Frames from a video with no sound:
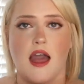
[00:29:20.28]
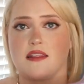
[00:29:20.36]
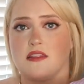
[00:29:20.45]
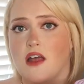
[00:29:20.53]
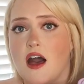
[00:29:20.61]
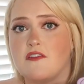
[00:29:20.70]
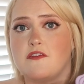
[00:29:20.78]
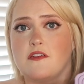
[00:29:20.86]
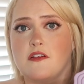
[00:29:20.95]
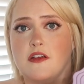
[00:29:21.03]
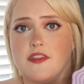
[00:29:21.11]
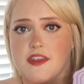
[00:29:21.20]
i love
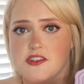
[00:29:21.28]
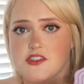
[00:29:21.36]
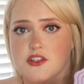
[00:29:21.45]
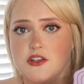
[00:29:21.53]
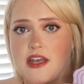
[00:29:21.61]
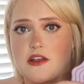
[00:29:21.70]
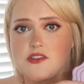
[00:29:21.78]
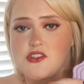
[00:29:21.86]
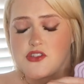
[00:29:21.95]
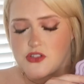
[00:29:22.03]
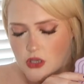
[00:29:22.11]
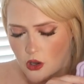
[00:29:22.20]
these turned out
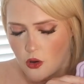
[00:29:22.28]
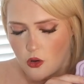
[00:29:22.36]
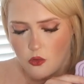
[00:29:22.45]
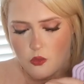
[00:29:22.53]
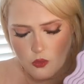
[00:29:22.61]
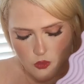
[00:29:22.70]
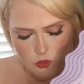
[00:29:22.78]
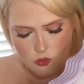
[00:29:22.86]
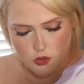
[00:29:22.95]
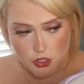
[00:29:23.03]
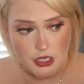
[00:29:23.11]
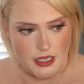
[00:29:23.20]
so
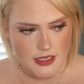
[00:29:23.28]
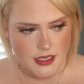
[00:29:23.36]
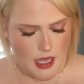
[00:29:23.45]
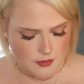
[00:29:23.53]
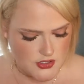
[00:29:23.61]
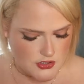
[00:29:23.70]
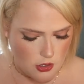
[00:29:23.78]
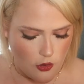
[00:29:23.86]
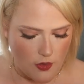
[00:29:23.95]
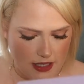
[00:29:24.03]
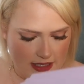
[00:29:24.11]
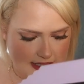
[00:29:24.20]
good i'm
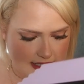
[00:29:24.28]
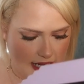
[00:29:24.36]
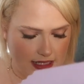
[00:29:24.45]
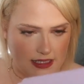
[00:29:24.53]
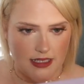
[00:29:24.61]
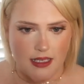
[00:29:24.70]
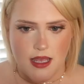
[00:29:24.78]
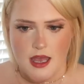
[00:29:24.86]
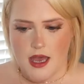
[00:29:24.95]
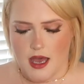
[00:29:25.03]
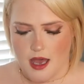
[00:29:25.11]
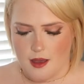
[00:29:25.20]
so excited
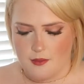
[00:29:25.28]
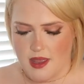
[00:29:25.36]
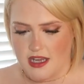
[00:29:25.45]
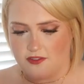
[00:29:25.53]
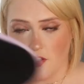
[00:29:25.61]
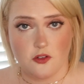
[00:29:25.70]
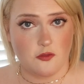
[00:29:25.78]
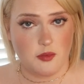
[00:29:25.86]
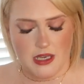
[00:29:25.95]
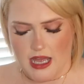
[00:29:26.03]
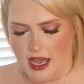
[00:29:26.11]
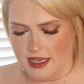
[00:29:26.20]
um, and if you've
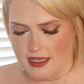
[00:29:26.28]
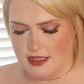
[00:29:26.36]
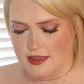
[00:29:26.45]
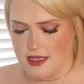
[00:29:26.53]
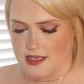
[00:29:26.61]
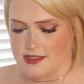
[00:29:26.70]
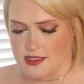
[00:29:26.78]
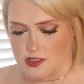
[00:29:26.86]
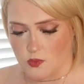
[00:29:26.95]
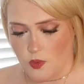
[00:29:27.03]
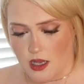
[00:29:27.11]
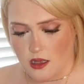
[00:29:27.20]
been eyeing these
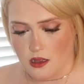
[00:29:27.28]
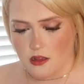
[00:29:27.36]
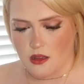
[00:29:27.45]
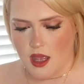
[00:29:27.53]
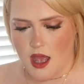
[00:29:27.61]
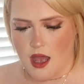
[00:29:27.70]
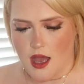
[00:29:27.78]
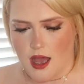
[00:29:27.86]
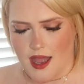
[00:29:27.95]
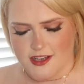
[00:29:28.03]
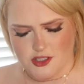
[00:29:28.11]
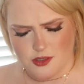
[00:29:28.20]
as well
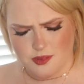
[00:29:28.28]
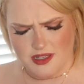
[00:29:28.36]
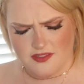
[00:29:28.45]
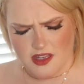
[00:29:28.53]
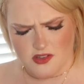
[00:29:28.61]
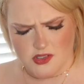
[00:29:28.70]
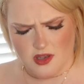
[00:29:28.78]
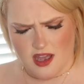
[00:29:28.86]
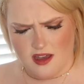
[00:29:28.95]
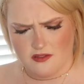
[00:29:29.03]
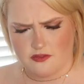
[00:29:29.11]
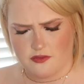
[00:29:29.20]
uh, i do believe they also
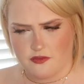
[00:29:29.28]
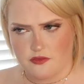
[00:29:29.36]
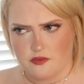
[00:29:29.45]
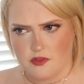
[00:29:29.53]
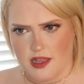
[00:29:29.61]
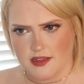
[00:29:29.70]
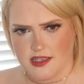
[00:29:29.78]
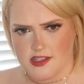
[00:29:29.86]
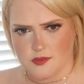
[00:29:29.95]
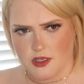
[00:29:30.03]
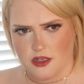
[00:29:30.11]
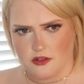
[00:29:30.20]
have at
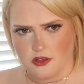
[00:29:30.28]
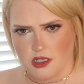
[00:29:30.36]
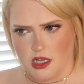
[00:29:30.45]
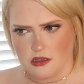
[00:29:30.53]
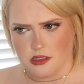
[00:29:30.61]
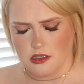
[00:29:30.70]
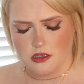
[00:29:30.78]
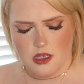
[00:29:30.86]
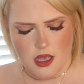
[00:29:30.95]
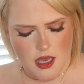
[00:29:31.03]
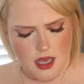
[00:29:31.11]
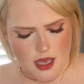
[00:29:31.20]
least one other color
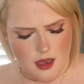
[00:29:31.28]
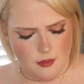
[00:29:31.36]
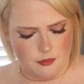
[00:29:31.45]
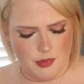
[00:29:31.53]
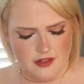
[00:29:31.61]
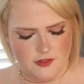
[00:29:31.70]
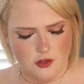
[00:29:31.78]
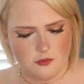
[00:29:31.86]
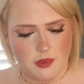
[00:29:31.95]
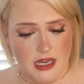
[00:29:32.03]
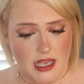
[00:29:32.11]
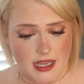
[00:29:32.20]
um, but if
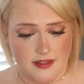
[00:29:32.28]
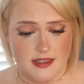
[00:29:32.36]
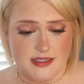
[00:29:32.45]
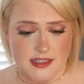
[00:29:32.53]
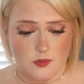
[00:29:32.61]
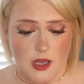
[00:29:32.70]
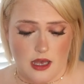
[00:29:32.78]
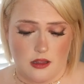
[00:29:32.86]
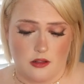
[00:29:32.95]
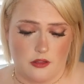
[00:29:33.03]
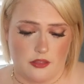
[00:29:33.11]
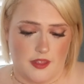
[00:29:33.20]
you've been eyeing these as
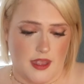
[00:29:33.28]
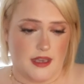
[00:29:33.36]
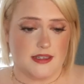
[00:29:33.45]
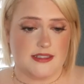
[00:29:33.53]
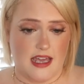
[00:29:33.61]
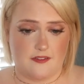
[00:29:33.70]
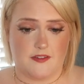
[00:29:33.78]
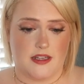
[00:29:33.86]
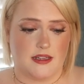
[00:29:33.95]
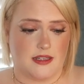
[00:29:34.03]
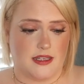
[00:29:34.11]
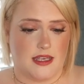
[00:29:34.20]
well, then
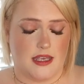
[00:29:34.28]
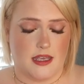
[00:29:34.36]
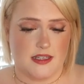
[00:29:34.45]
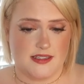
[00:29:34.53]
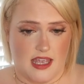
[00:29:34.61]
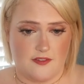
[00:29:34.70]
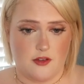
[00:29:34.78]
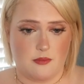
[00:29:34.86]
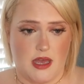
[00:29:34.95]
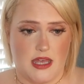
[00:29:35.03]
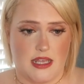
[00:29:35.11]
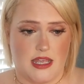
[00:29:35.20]
definitely save your
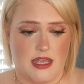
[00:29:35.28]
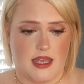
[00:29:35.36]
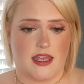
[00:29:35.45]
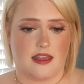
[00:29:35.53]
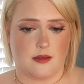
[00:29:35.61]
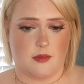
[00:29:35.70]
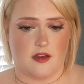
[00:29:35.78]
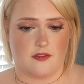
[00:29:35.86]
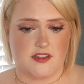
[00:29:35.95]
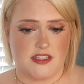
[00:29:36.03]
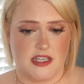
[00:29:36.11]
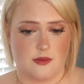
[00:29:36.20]
money and get them off
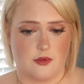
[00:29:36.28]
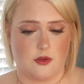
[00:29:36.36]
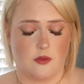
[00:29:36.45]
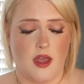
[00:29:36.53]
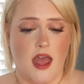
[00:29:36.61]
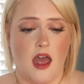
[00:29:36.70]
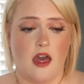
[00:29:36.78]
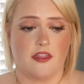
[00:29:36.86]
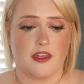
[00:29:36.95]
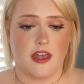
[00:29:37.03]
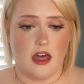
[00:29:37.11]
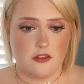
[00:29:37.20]
of Temu.
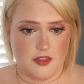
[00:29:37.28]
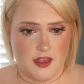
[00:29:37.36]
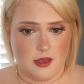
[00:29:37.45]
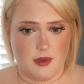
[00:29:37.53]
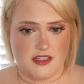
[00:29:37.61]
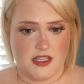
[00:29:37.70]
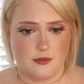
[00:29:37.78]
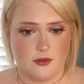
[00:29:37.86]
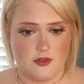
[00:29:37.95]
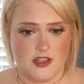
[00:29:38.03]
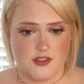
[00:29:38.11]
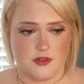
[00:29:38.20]
The other thing about
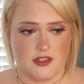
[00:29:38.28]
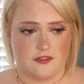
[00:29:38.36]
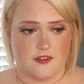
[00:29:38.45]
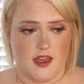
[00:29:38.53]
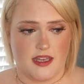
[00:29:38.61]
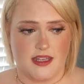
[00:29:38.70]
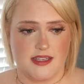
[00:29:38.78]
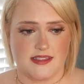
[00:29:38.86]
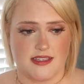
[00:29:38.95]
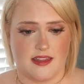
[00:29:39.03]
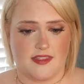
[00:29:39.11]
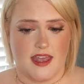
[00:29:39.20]
Temu that's really fun
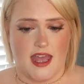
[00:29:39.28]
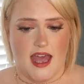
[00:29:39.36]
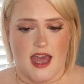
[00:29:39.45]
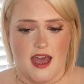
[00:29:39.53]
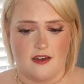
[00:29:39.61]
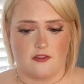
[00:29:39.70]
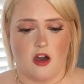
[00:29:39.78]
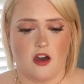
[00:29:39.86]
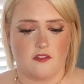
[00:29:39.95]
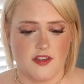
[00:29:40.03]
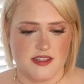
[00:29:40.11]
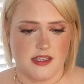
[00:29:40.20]
is that they have
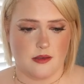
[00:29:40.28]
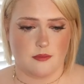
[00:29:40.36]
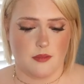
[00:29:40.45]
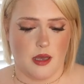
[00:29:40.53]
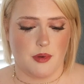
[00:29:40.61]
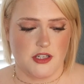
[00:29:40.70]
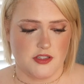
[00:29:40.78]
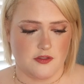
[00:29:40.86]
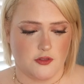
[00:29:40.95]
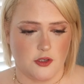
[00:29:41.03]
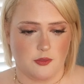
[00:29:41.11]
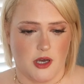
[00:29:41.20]
obviously a, a, bunch
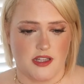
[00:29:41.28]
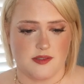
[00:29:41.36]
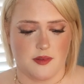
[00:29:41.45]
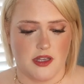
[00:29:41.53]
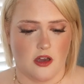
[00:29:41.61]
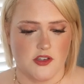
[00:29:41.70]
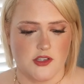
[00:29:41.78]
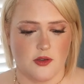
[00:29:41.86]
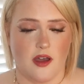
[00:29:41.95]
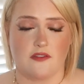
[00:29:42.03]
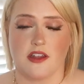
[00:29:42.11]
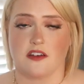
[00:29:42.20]
of coupons, but they also
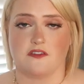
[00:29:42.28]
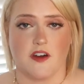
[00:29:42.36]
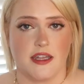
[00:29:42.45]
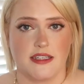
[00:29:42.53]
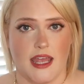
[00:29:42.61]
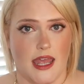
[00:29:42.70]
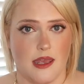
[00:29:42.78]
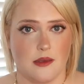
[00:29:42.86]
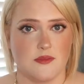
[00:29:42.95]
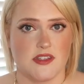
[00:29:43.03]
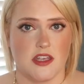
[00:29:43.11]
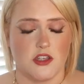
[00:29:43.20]
have like fun
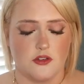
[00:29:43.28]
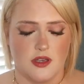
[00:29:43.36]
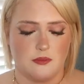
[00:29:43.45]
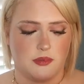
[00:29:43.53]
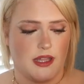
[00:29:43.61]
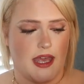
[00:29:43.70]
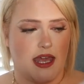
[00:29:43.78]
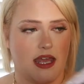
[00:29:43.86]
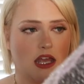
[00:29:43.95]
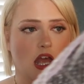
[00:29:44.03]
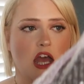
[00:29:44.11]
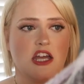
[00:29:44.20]
games that you can
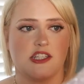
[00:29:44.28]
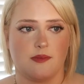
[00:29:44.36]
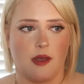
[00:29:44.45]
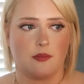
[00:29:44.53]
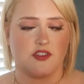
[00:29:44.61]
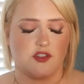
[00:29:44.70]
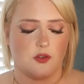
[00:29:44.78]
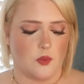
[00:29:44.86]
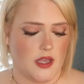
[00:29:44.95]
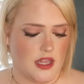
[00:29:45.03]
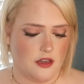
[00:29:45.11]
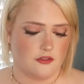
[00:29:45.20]
play to be able to
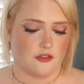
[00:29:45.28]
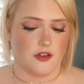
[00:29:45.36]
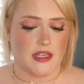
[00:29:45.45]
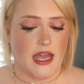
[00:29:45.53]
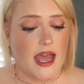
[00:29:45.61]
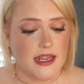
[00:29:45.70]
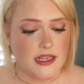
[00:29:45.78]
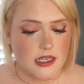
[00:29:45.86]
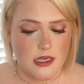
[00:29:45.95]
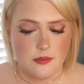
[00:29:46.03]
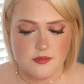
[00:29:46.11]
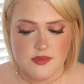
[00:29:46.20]
win free
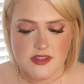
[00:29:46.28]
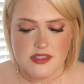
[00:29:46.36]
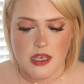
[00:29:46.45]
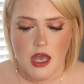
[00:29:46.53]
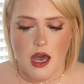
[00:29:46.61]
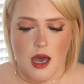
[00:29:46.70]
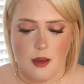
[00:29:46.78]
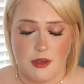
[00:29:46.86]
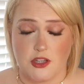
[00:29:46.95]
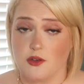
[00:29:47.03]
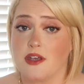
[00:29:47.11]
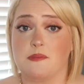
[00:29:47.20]
items. Um,
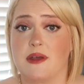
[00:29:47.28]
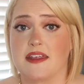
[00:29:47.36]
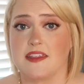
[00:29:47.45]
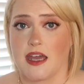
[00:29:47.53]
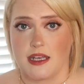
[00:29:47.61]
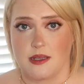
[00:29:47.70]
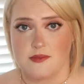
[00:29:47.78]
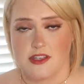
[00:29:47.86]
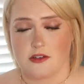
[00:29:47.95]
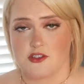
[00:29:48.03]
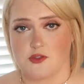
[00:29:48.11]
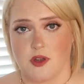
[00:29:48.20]
and you get to pick the items.
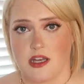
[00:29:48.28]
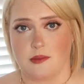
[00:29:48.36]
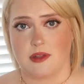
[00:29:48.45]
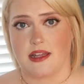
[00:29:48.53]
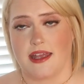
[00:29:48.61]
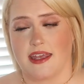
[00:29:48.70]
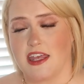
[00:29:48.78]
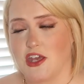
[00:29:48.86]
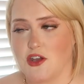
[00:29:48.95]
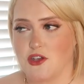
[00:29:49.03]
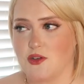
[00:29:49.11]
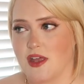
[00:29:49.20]
They don't just randomly like,
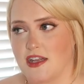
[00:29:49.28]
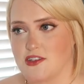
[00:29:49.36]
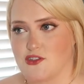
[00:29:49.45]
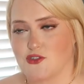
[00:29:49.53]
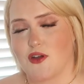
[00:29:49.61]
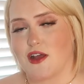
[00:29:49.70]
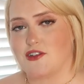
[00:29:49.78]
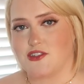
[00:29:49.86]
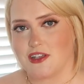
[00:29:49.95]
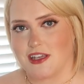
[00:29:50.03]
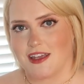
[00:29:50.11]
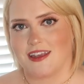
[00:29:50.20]
here, you get a
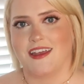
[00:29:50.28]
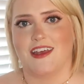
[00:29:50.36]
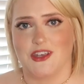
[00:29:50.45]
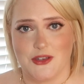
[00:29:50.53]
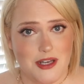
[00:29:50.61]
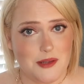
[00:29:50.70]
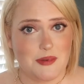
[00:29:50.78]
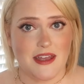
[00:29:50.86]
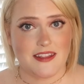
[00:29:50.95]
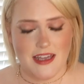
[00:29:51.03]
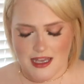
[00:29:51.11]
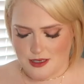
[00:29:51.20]
scrunchie. You get to
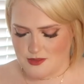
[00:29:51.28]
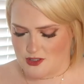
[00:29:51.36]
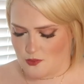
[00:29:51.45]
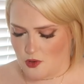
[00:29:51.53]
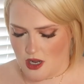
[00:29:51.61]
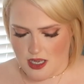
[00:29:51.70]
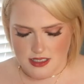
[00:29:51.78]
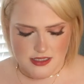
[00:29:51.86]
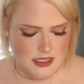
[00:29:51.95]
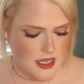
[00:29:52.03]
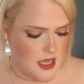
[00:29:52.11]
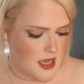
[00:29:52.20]
pick the items you
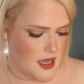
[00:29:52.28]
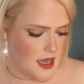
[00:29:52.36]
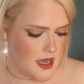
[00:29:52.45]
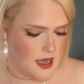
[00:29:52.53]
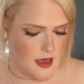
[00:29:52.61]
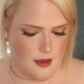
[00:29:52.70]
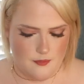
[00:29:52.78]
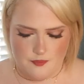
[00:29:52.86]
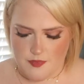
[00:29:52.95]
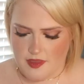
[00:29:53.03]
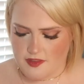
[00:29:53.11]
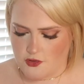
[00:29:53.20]
want.
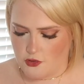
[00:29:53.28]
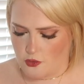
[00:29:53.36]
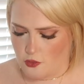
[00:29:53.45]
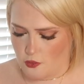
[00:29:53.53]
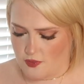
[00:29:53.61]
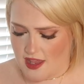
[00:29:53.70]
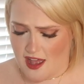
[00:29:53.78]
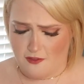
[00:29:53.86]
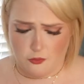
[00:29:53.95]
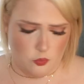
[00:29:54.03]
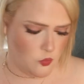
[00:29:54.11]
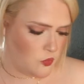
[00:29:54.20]
Um, to They
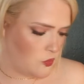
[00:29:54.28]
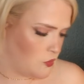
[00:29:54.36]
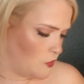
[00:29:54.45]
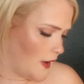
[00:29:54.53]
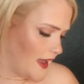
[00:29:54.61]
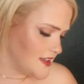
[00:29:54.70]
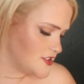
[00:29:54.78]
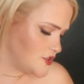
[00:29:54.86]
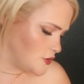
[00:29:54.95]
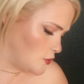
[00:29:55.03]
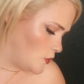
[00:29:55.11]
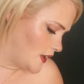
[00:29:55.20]
have ways
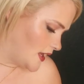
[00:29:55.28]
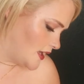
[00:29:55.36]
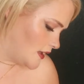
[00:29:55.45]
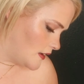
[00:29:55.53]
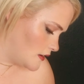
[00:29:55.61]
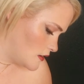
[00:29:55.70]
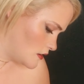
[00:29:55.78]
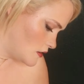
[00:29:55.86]
to win